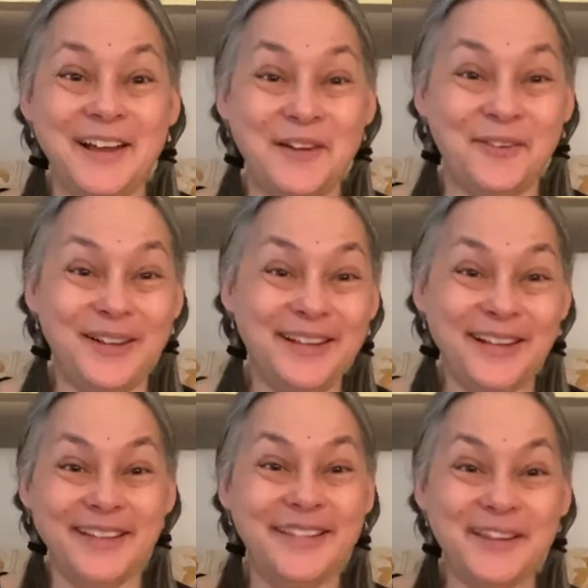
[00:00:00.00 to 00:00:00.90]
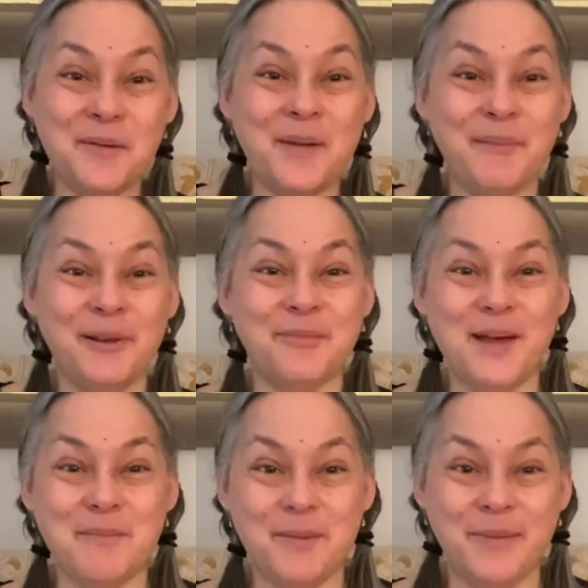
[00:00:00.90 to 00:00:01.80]
Well, their memories
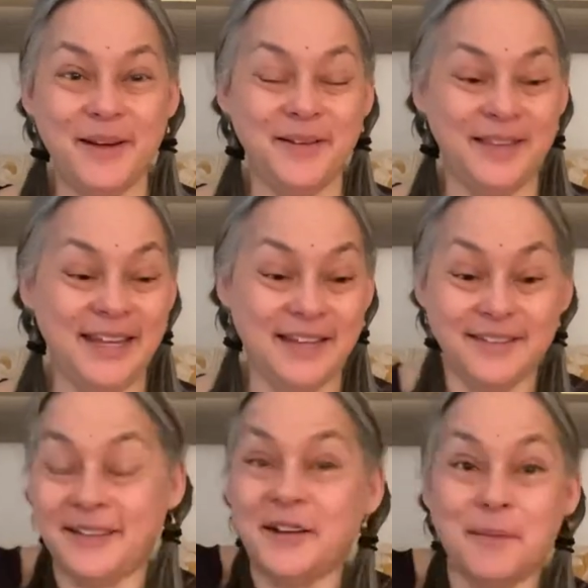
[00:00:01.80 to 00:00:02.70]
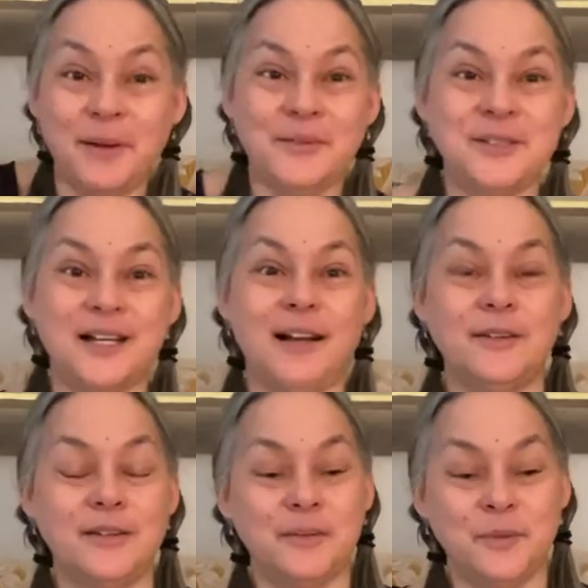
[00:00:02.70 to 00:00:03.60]
might be better than getting stuck in my own
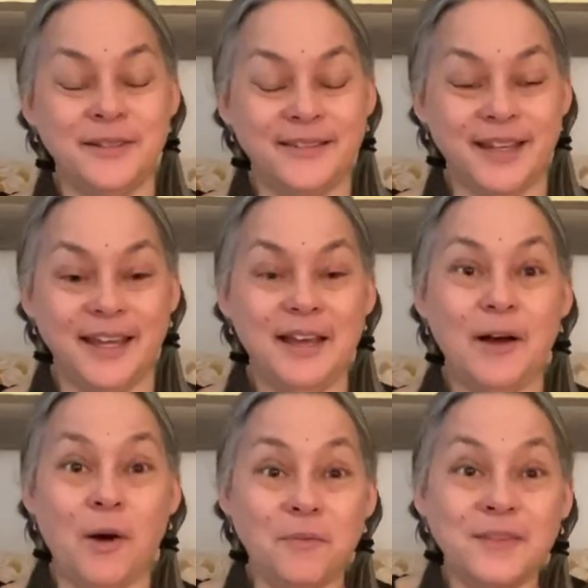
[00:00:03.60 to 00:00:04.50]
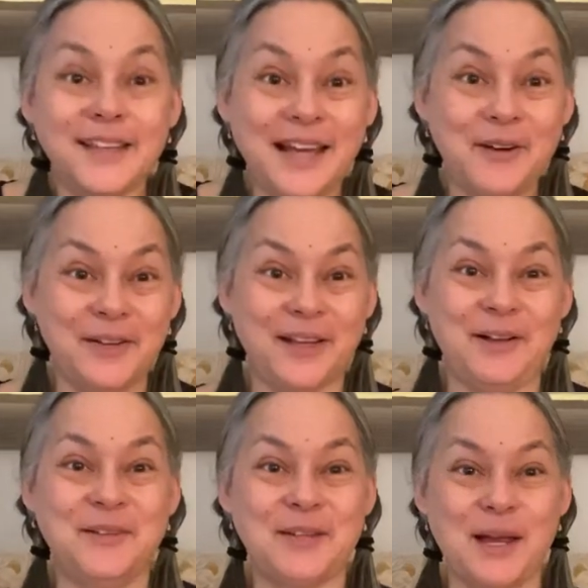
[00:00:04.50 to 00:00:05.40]
childhood. We'll see. Hopefully I don't get
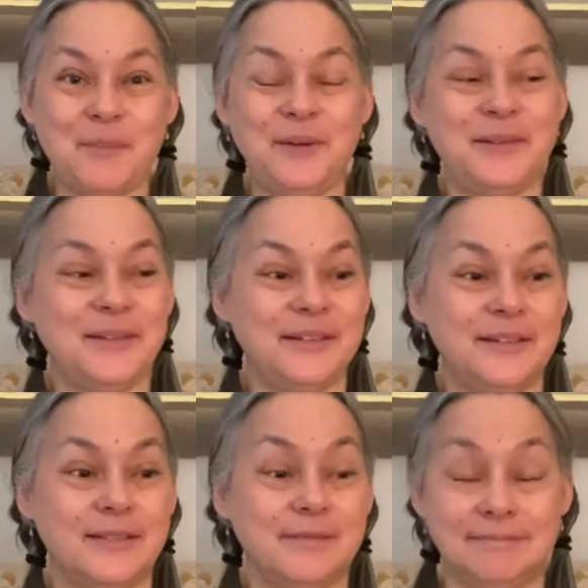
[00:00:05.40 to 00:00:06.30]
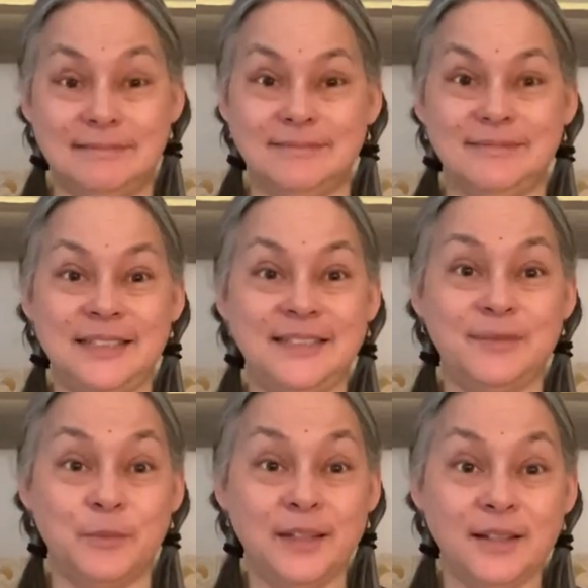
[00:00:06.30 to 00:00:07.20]
Alzheimer's. This
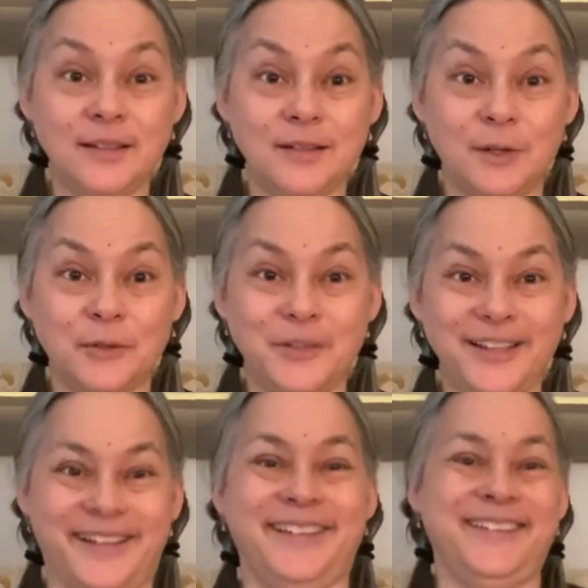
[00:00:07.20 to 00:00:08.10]
is cozy.